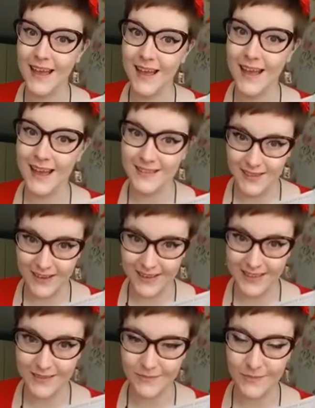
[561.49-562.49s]
had
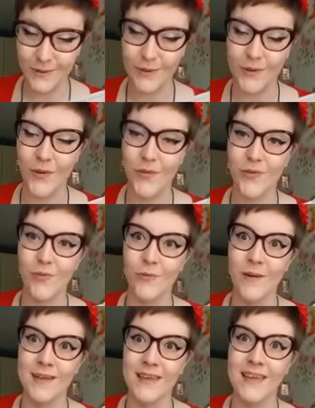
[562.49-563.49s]
died, because
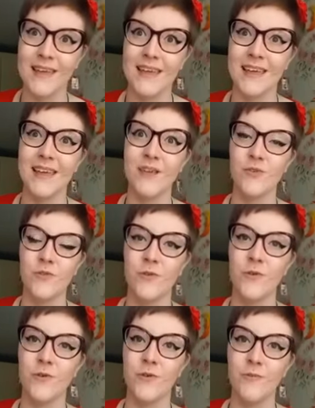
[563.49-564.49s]
when he
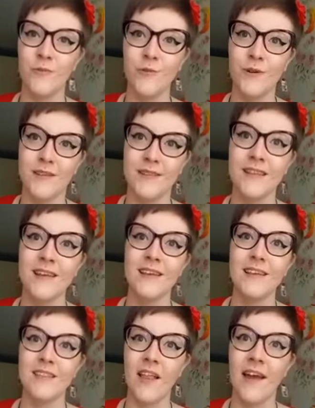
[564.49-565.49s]
saw Morgan
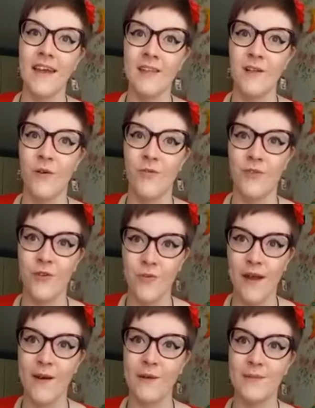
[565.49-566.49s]
lying on the
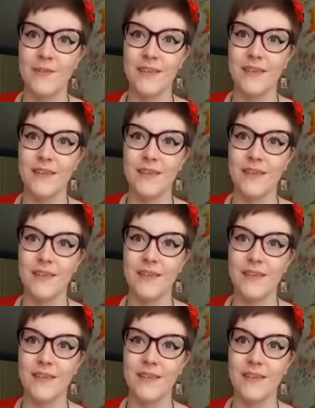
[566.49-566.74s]
ground,